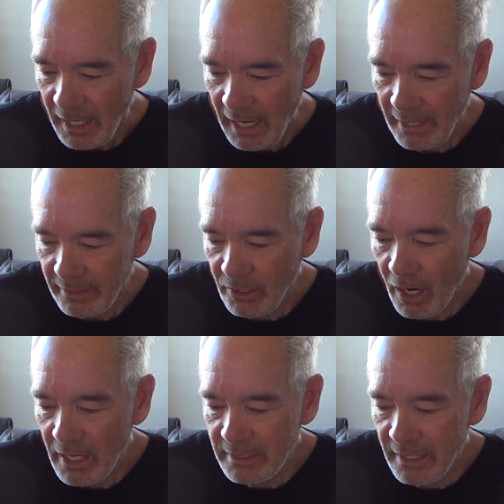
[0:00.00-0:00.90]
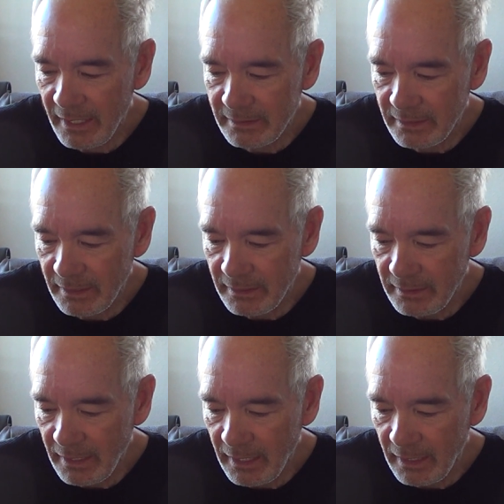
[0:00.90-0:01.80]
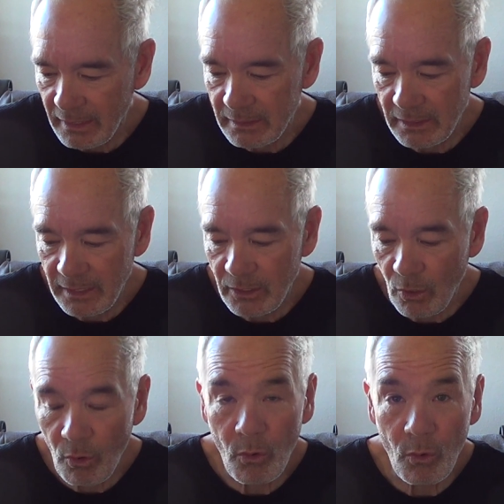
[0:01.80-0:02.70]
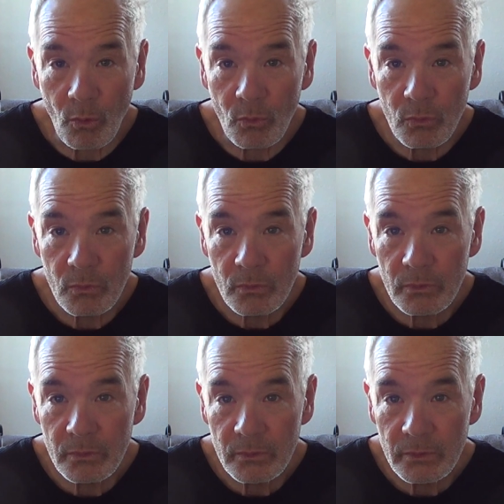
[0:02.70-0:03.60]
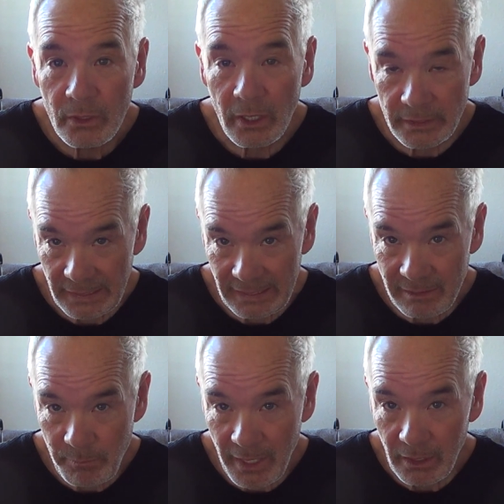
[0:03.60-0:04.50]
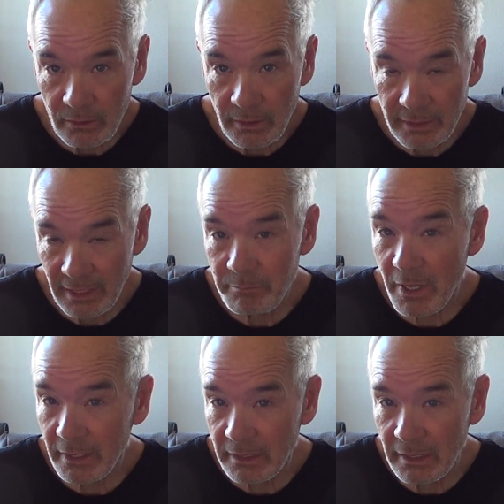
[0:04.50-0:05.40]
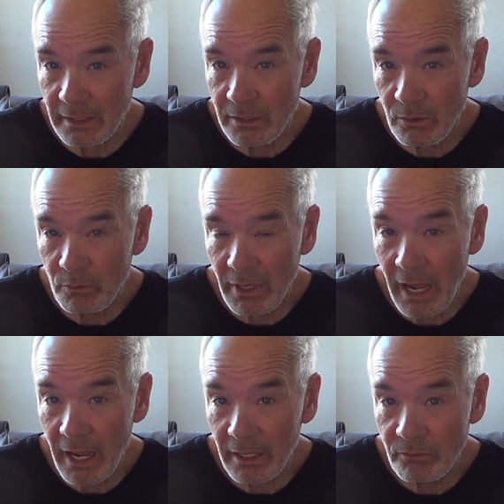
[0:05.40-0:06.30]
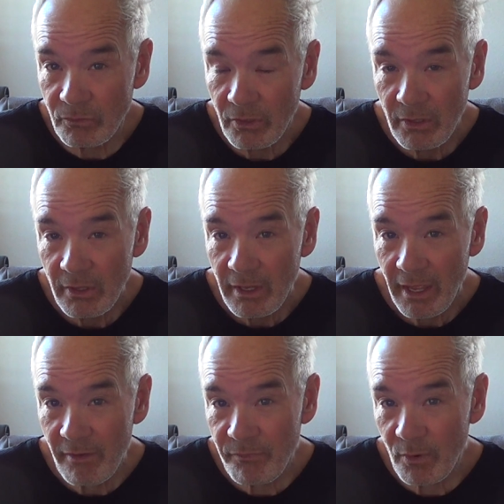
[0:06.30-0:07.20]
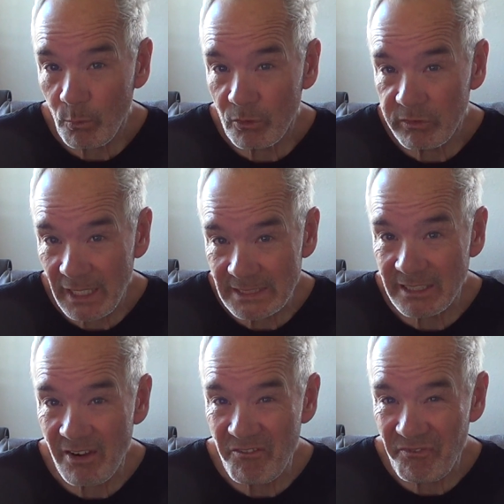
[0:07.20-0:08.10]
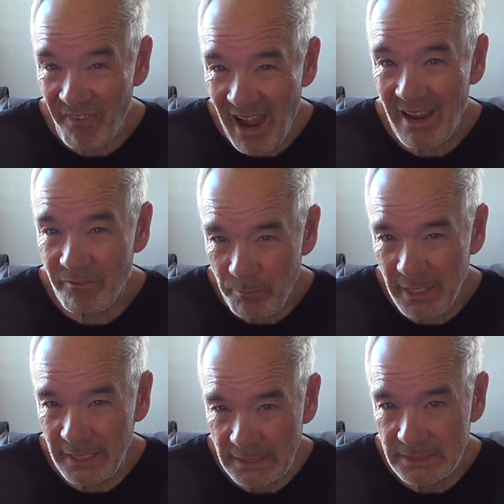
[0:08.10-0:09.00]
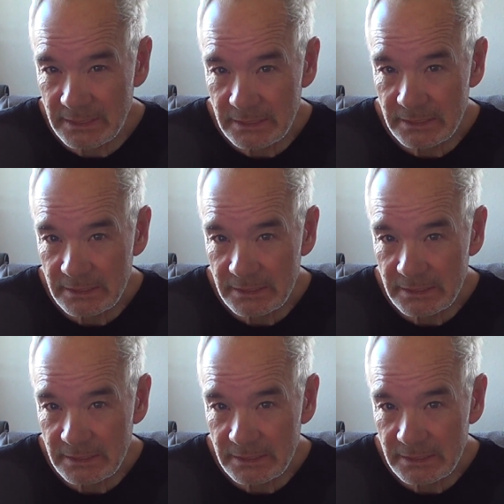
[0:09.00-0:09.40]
I contacted uh, Le Col on an email, and I'm not kidding you guys. If it was less than five minutes,